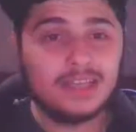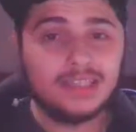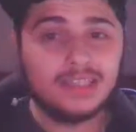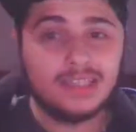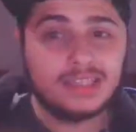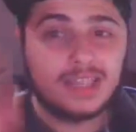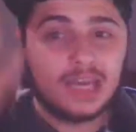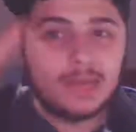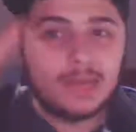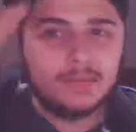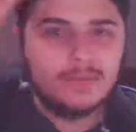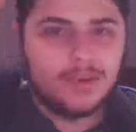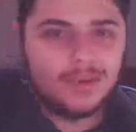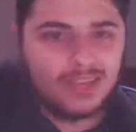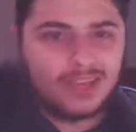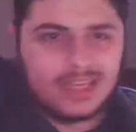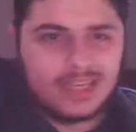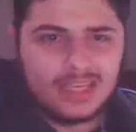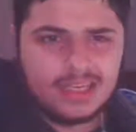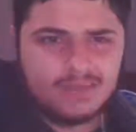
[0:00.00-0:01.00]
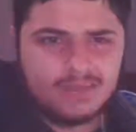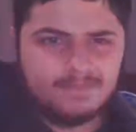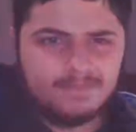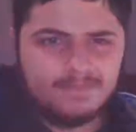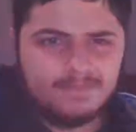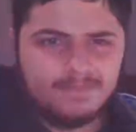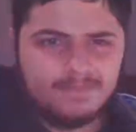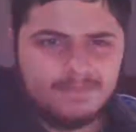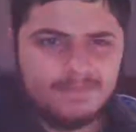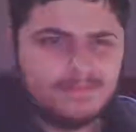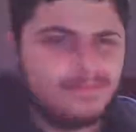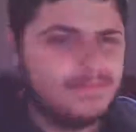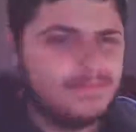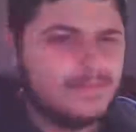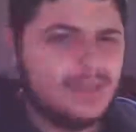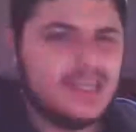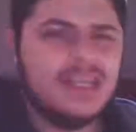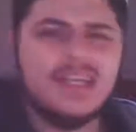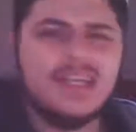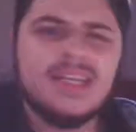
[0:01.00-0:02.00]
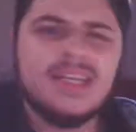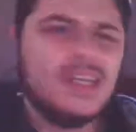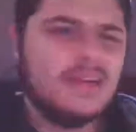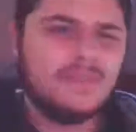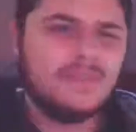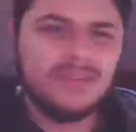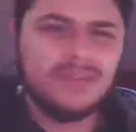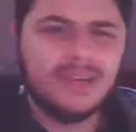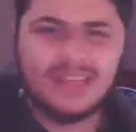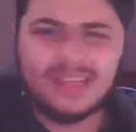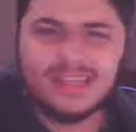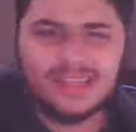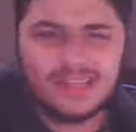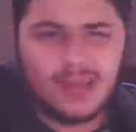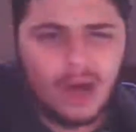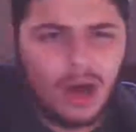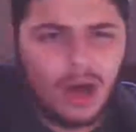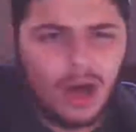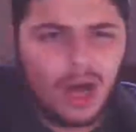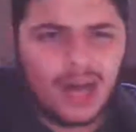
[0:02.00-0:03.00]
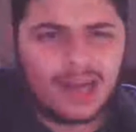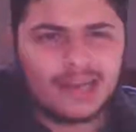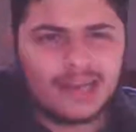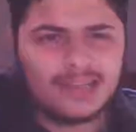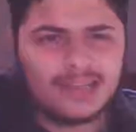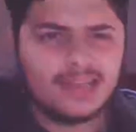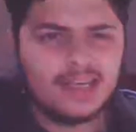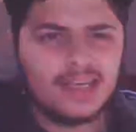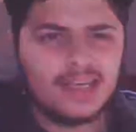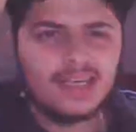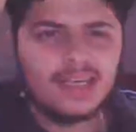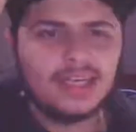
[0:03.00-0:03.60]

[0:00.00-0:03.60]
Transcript: the time where he never really talked,